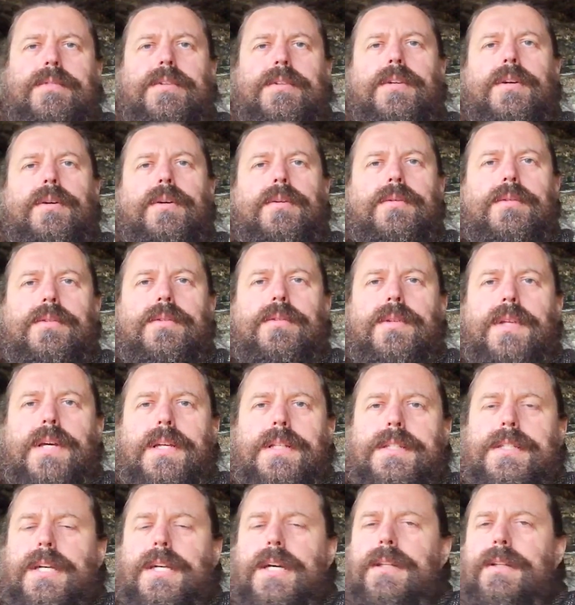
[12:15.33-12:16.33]
go to
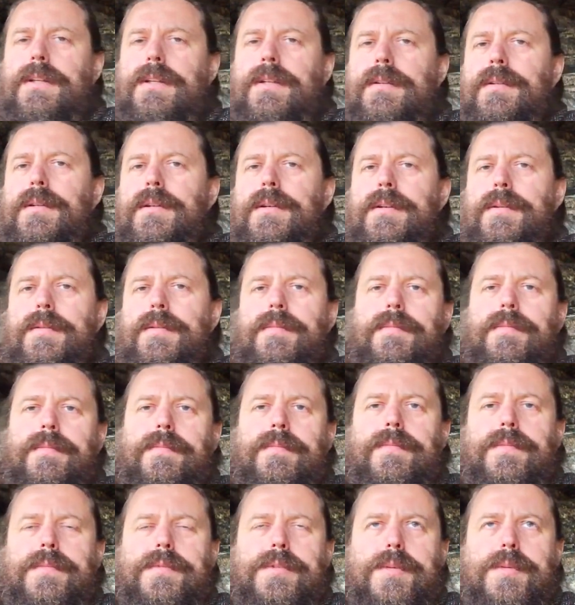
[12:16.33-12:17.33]
that channel and uh,
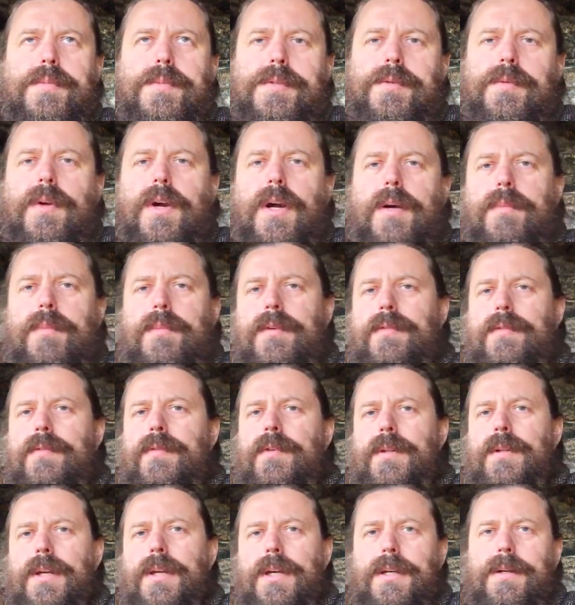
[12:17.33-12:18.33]
subscribe
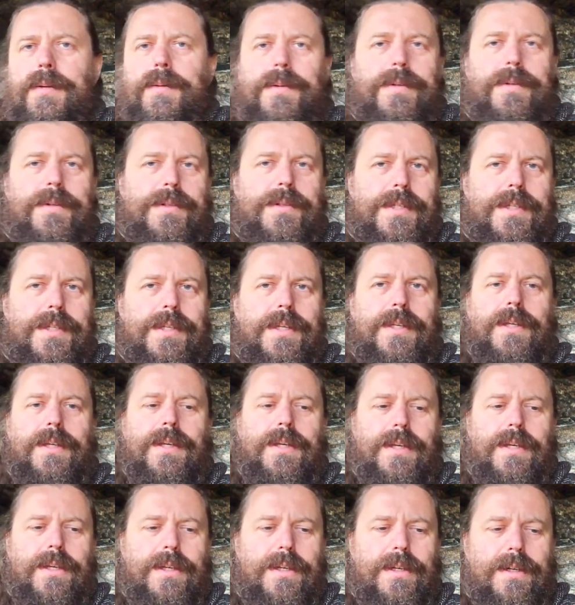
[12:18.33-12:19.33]
if you like what you see.
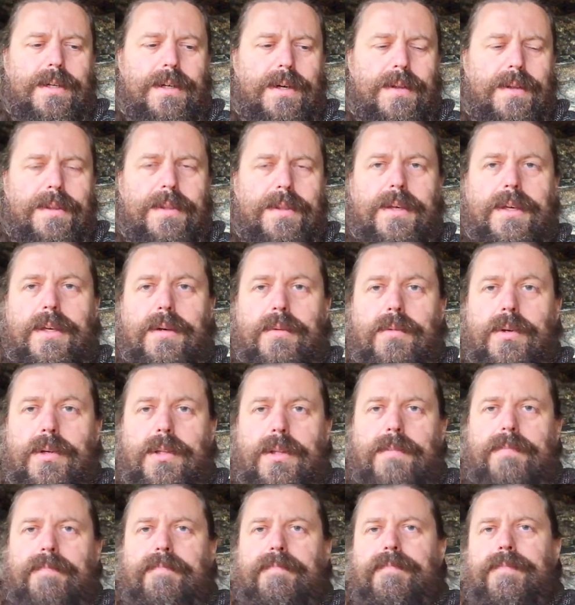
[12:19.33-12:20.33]
Uh, I think you
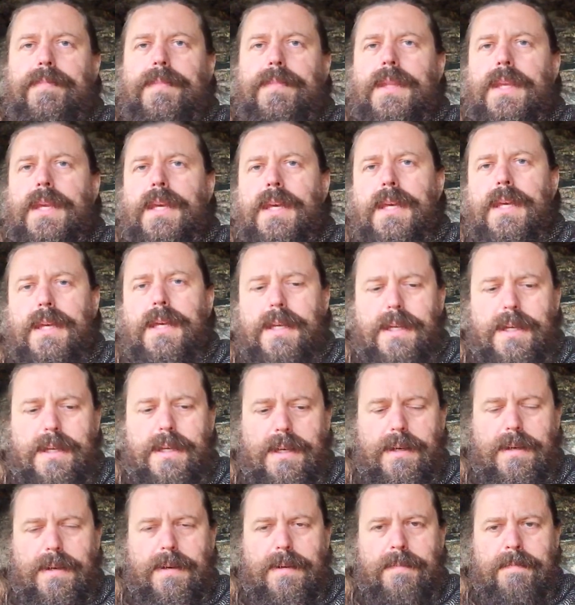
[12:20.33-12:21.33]
will.
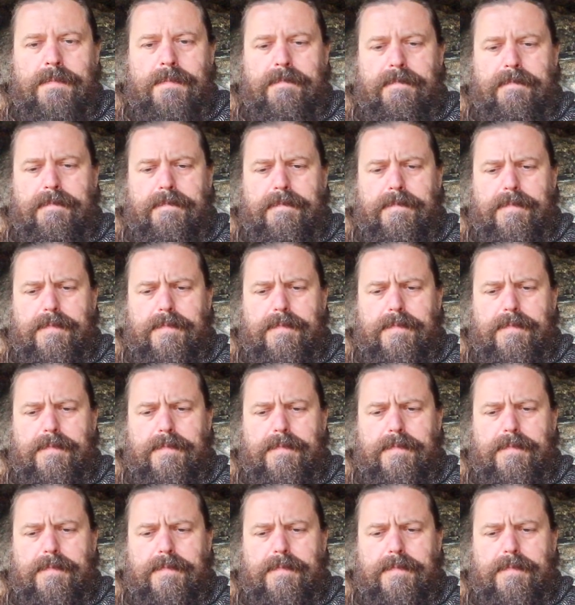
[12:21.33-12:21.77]
Um,